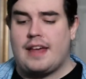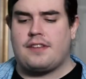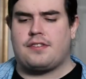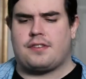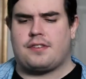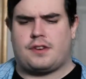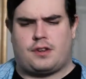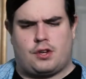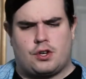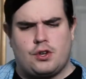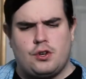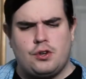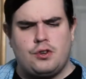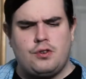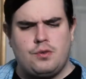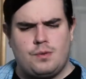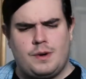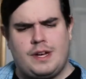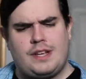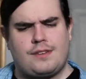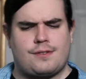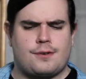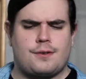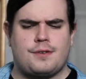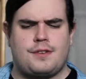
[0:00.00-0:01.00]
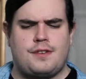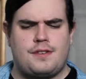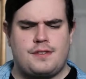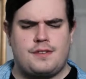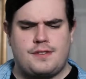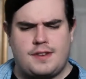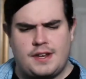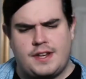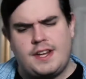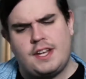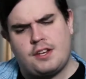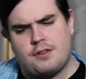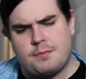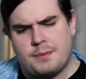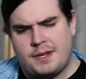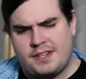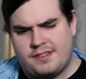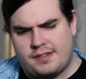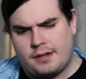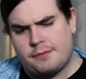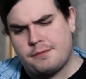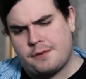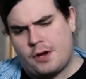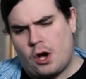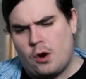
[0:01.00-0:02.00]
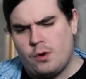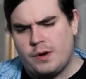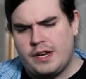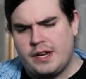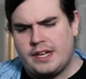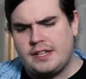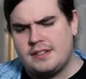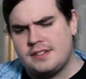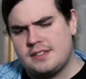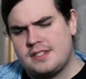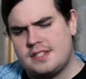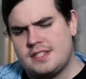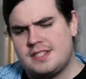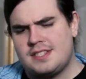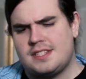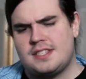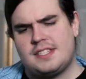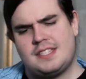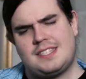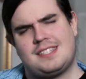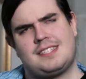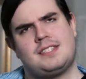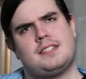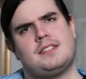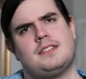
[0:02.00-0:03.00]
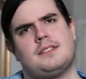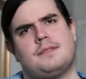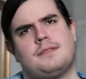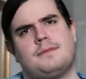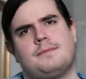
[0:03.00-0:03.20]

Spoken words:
asked, good resources to teach myself coding? And I